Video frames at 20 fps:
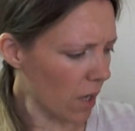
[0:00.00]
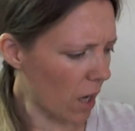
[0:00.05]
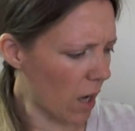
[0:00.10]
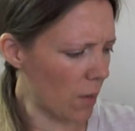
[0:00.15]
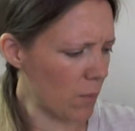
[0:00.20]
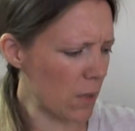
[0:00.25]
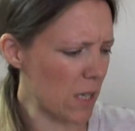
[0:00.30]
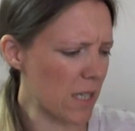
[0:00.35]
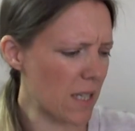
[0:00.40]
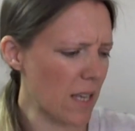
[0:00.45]

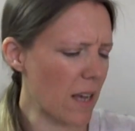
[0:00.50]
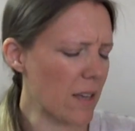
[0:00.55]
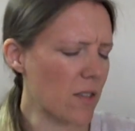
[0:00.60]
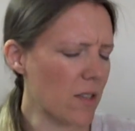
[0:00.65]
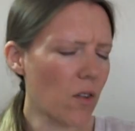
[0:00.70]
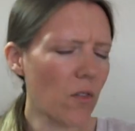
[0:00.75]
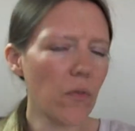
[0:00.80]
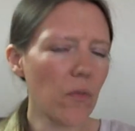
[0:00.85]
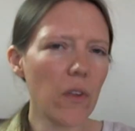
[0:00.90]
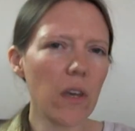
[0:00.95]
It
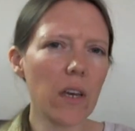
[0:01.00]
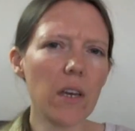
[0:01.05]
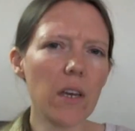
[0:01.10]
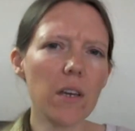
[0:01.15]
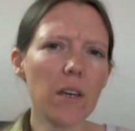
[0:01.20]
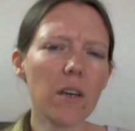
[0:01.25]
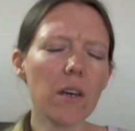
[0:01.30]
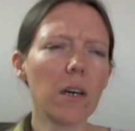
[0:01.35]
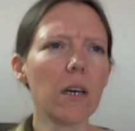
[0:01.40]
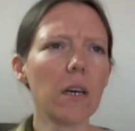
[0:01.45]
says on
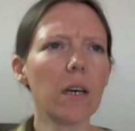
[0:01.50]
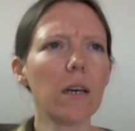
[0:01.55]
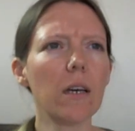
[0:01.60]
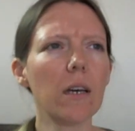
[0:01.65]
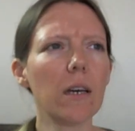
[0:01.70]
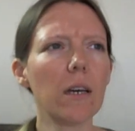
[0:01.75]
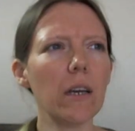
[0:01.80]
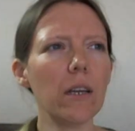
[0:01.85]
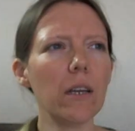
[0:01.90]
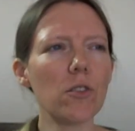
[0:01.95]
the
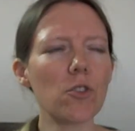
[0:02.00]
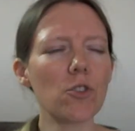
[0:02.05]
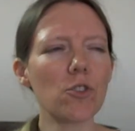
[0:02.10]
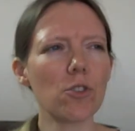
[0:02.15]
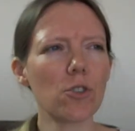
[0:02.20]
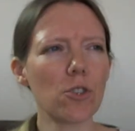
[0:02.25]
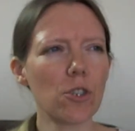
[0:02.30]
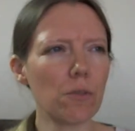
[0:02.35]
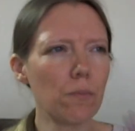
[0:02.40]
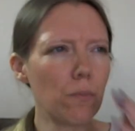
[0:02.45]

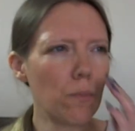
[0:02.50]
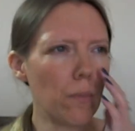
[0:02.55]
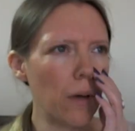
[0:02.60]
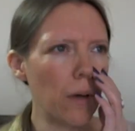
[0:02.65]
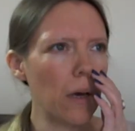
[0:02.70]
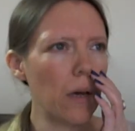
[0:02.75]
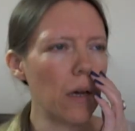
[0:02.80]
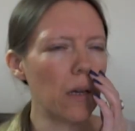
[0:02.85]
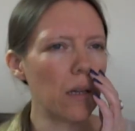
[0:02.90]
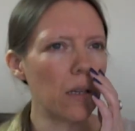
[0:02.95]
instruction
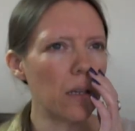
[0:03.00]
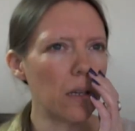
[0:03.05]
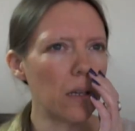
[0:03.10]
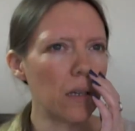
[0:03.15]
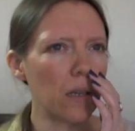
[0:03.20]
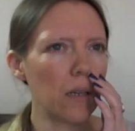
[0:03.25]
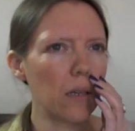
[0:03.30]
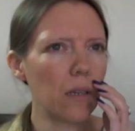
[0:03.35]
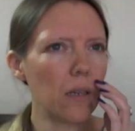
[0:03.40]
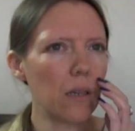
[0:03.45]
bit
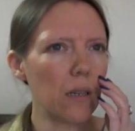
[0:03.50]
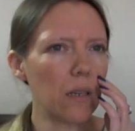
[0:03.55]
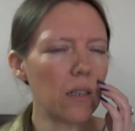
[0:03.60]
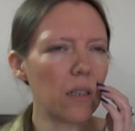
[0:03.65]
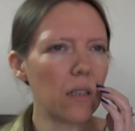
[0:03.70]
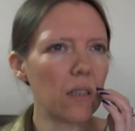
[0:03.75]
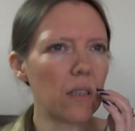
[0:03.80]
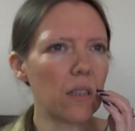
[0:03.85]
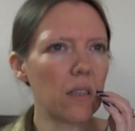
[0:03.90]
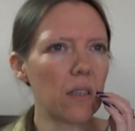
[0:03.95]

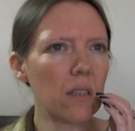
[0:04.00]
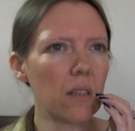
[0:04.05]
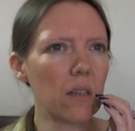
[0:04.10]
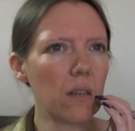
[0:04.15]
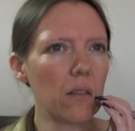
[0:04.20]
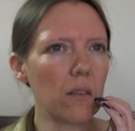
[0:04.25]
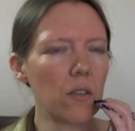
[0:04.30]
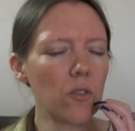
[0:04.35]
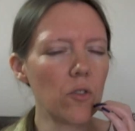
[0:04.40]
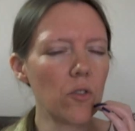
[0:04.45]

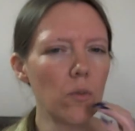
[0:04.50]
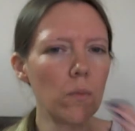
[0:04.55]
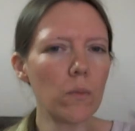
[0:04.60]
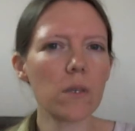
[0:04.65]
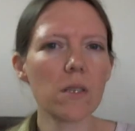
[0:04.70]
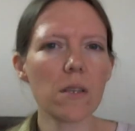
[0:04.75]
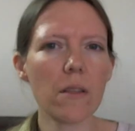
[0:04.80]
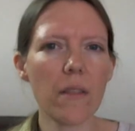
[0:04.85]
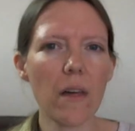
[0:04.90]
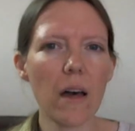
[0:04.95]
that the
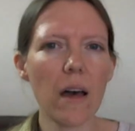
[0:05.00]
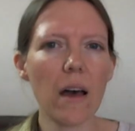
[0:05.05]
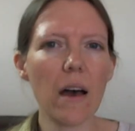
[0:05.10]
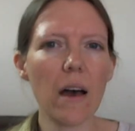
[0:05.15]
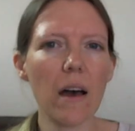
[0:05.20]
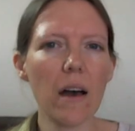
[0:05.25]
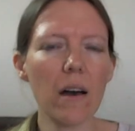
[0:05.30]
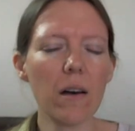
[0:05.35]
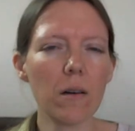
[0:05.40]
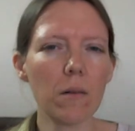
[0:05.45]
numbers are
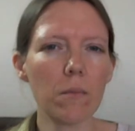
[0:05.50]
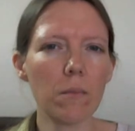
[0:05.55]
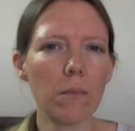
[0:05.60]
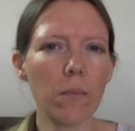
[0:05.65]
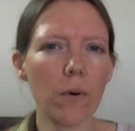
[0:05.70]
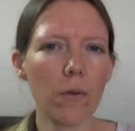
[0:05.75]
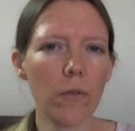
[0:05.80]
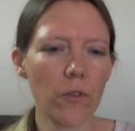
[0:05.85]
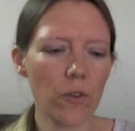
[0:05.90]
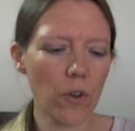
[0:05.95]
there,
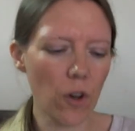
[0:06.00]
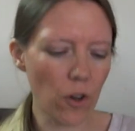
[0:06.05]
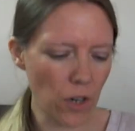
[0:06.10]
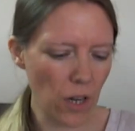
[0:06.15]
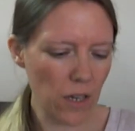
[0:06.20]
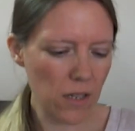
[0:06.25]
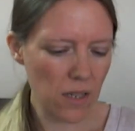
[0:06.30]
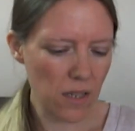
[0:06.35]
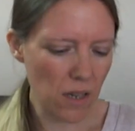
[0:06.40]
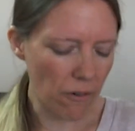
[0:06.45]
but they're not
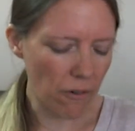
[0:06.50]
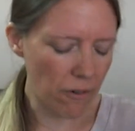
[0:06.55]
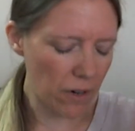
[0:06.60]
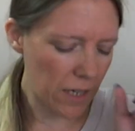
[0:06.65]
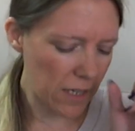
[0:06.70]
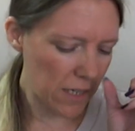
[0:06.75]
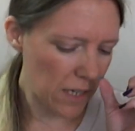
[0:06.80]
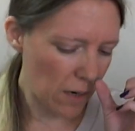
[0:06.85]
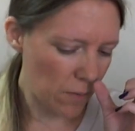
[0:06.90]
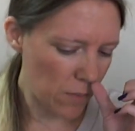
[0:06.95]

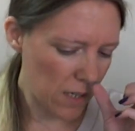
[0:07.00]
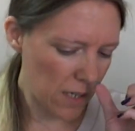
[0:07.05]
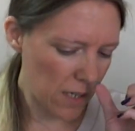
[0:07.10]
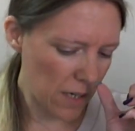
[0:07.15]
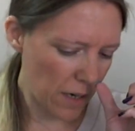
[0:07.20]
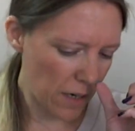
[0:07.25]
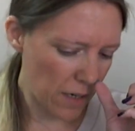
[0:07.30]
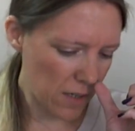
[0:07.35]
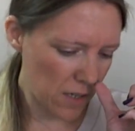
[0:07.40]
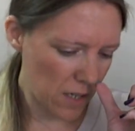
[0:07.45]
necessarily
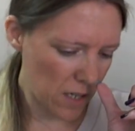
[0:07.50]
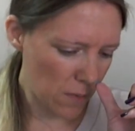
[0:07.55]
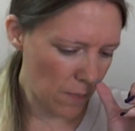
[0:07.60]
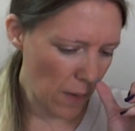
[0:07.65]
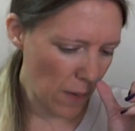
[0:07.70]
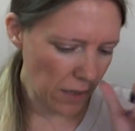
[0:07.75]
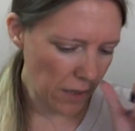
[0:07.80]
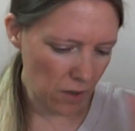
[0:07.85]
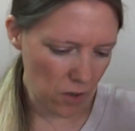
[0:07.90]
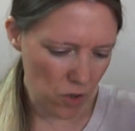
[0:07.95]
DMC, and I
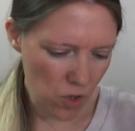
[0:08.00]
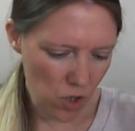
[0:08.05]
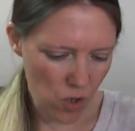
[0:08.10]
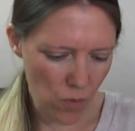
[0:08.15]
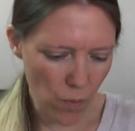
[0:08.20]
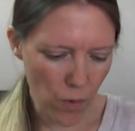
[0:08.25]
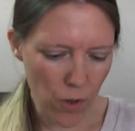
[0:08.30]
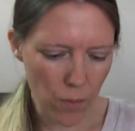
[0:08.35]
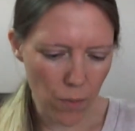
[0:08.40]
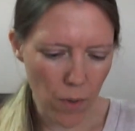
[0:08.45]
suspect that
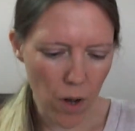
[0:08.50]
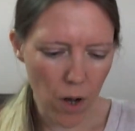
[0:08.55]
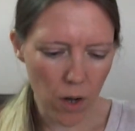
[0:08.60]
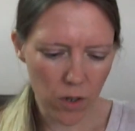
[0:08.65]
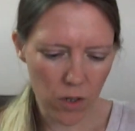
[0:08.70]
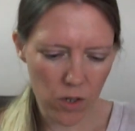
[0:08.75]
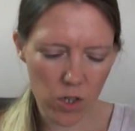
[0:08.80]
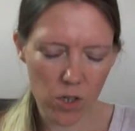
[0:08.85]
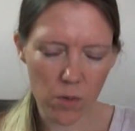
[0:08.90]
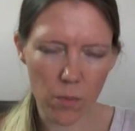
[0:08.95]
some of the
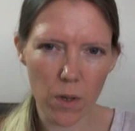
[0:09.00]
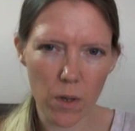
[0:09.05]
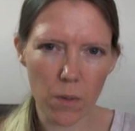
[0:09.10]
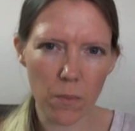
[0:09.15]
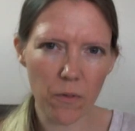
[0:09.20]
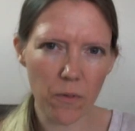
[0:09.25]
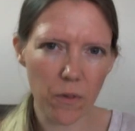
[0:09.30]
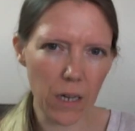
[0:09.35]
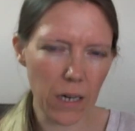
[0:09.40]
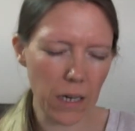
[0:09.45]
markers, some of them
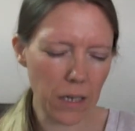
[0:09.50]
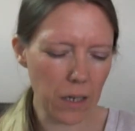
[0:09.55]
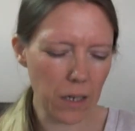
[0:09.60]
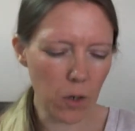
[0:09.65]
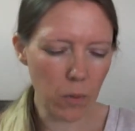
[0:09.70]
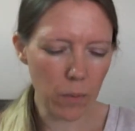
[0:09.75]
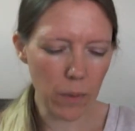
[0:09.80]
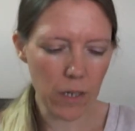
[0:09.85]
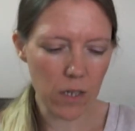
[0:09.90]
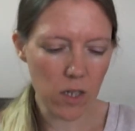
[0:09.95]
feel a
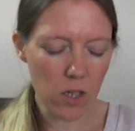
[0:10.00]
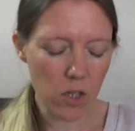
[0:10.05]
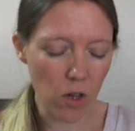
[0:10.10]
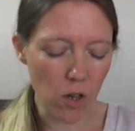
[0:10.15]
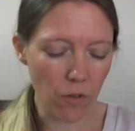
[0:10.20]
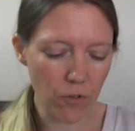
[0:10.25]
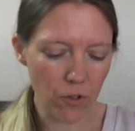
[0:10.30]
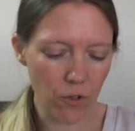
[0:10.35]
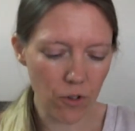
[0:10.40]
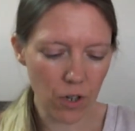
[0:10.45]
little bit
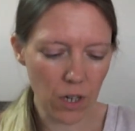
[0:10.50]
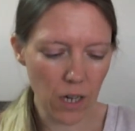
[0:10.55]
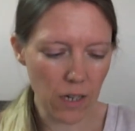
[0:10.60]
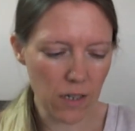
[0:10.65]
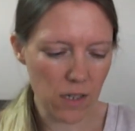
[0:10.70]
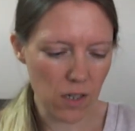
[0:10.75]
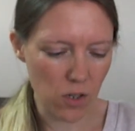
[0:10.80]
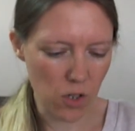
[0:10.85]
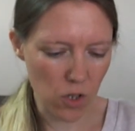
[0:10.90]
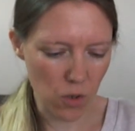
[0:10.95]
softer and
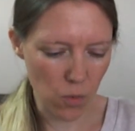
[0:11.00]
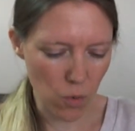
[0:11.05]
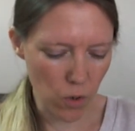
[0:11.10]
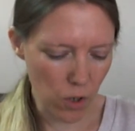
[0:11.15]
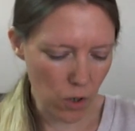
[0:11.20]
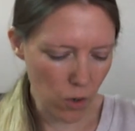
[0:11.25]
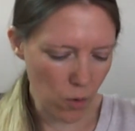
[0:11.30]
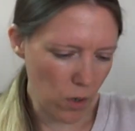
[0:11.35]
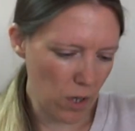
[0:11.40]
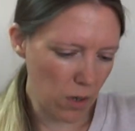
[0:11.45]
nicer to
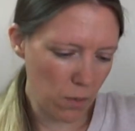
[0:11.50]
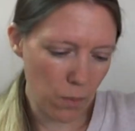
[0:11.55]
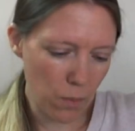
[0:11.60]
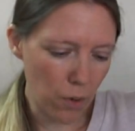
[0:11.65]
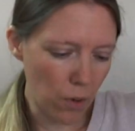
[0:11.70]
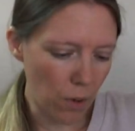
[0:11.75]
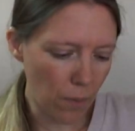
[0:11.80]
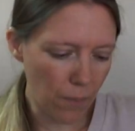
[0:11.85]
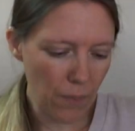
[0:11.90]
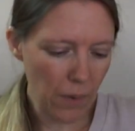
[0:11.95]
work with,
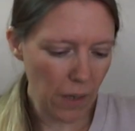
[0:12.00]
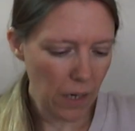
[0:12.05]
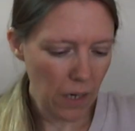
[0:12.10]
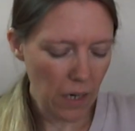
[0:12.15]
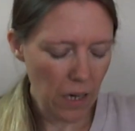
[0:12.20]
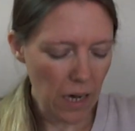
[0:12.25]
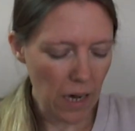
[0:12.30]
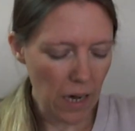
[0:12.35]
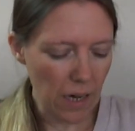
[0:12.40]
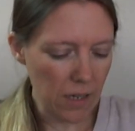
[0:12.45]
but
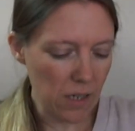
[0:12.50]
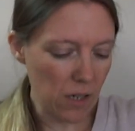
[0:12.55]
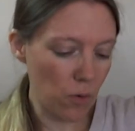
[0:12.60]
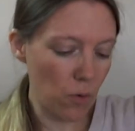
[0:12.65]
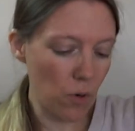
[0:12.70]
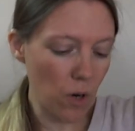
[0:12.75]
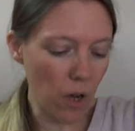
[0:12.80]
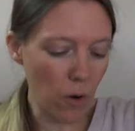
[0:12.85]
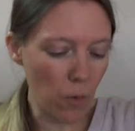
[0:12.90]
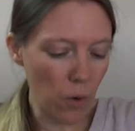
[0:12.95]
I
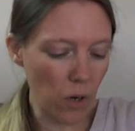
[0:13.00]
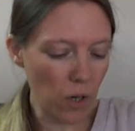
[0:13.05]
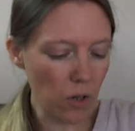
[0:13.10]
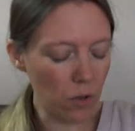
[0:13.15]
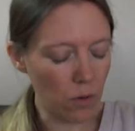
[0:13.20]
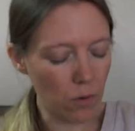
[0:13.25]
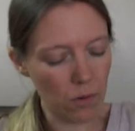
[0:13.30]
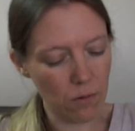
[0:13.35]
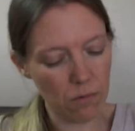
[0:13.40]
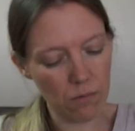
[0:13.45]
don't know, I
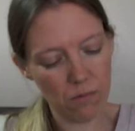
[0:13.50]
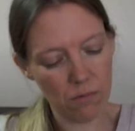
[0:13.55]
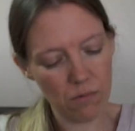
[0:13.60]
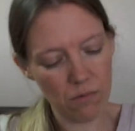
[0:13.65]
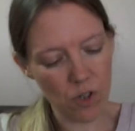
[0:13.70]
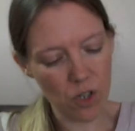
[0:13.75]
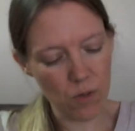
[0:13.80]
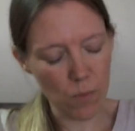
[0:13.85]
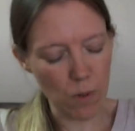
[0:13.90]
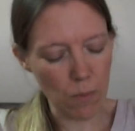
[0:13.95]
could
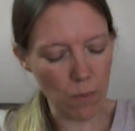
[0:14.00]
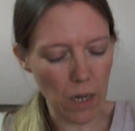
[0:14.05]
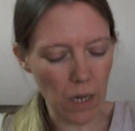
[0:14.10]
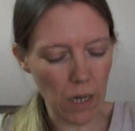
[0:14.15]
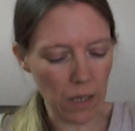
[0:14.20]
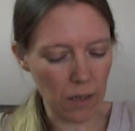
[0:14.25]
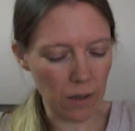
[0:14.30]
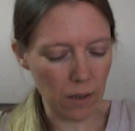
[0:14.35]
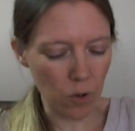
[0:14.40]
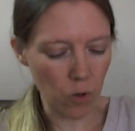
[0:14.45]
just be
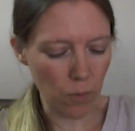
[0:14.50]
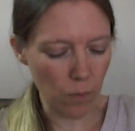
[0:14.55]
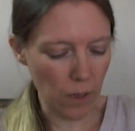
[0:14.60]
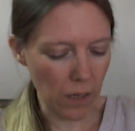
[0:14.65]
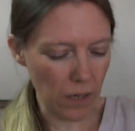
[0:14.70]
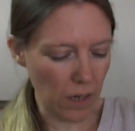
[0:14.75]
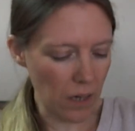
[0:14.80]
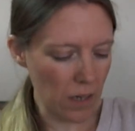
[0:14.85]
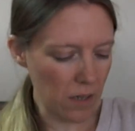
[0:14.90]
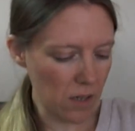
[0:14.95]
making that up,
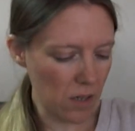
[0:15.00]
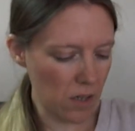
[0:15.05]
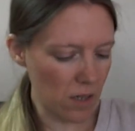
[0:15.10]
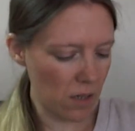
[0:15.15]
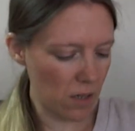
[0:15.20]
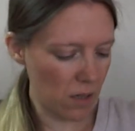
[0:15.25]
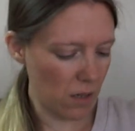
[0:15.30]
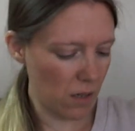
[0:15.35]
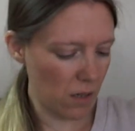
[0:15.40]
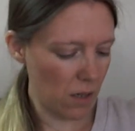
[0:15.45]
I
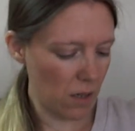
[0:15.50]
guess.